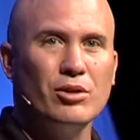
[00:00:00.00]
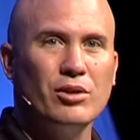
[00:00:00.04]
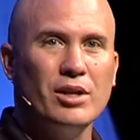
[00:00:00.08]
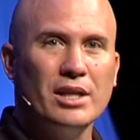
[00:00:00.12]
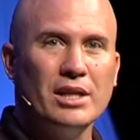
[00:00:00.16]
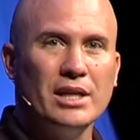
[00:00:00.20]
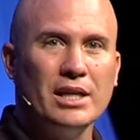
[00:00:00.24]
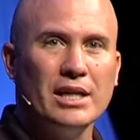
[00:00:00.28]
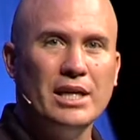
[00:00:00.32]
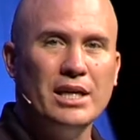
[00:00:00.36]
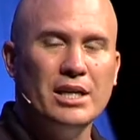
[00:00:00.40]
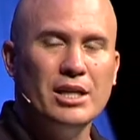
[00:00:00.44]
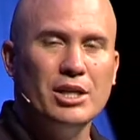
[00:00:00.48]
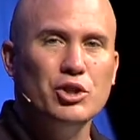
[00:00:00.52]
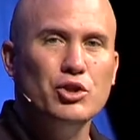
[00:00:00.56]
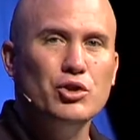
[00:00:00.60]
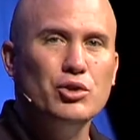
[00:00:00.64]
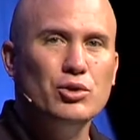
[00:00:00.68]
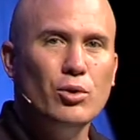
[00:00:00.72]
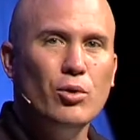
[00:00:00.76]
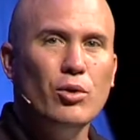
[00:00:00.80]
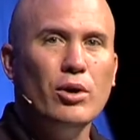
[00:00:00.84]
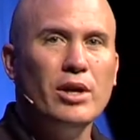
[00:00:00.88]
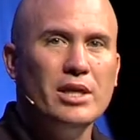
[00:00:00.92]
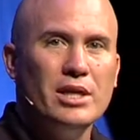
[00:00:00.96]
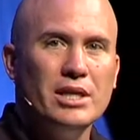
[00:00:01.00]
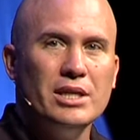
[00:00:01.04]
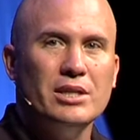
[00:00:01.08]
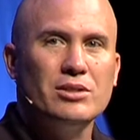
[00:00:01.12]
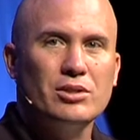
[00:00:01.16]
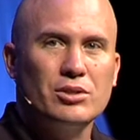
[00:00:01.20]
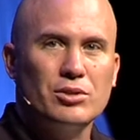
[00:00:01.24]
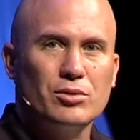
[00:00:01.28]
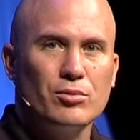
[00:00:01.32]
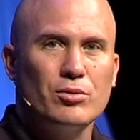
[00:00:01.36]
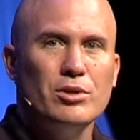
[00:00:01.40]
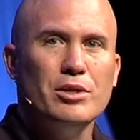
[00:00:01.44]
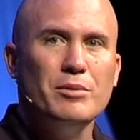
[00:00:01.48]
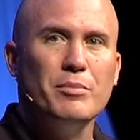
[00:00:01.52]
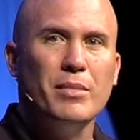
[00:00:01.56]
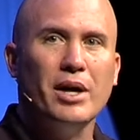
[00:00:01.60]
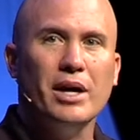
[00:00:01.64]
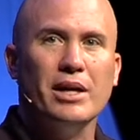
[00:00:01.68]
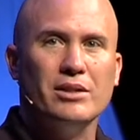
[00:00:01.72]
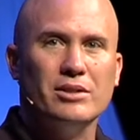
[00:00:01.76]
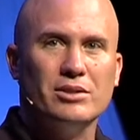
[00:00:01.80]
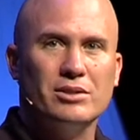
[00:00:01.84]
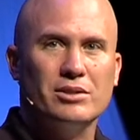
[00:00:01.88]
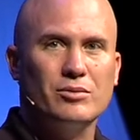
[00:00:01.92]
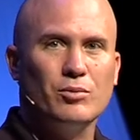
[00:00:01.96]
that they could enjoy these 3
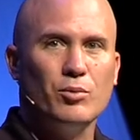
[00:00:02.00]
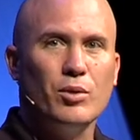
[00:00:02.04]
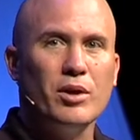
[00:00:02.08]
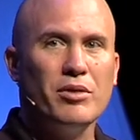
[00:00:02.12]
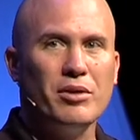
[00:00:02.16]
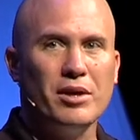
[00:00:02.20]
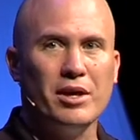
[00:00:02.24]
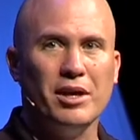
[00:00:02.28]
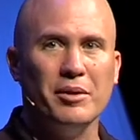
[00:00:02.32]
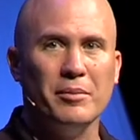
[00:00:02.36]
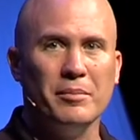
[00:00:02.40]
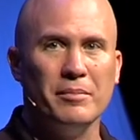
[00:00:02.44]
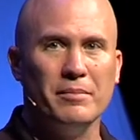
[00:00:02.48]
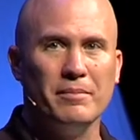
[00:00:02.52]
months with him.